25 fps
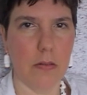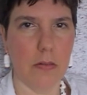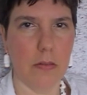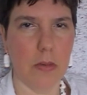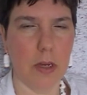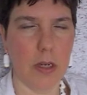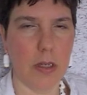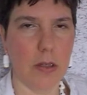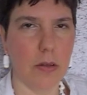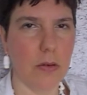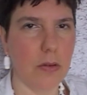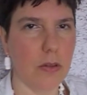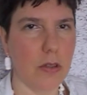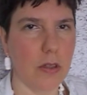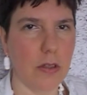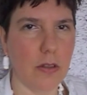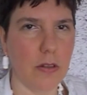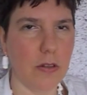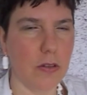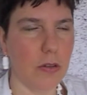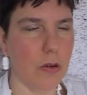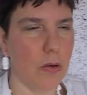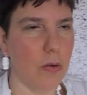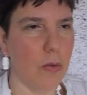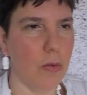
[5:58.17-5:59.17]
I don't think
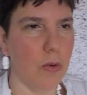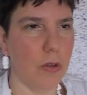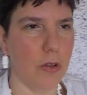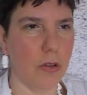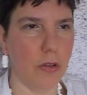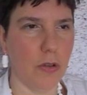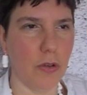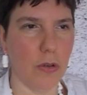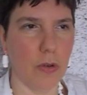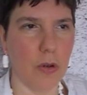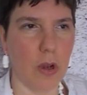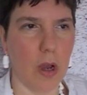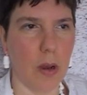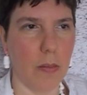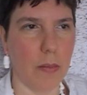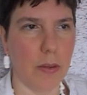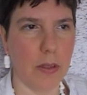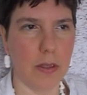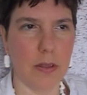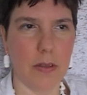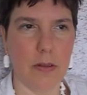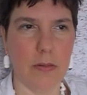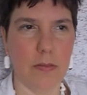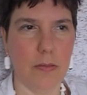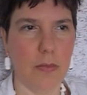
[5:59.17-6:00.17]
so with yoga, but
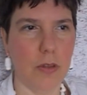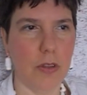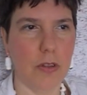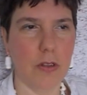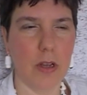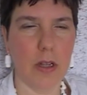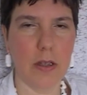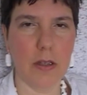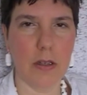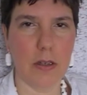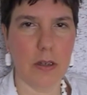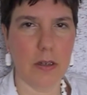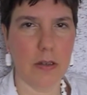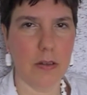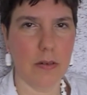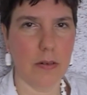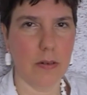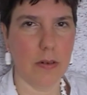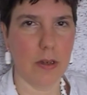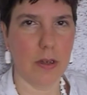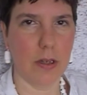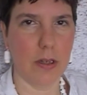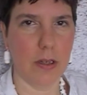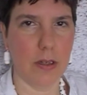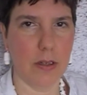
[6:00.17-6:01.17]
with other
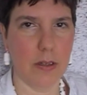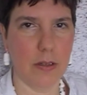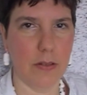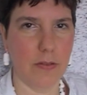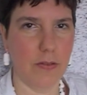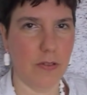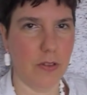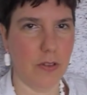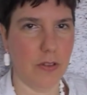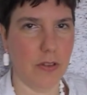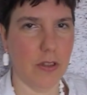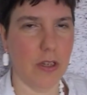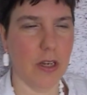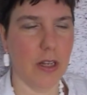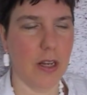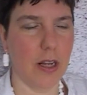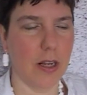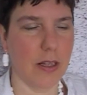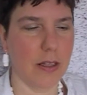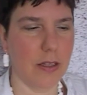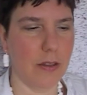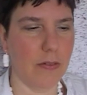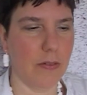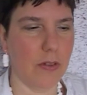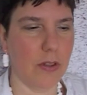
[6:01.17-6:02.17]
physical
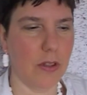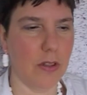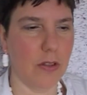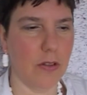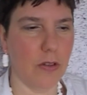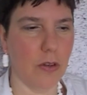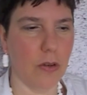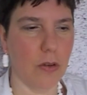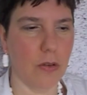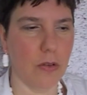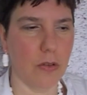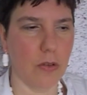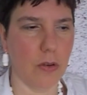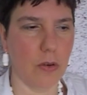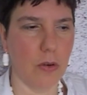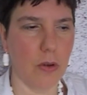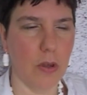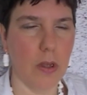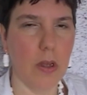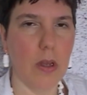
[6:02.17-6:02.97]
activities also.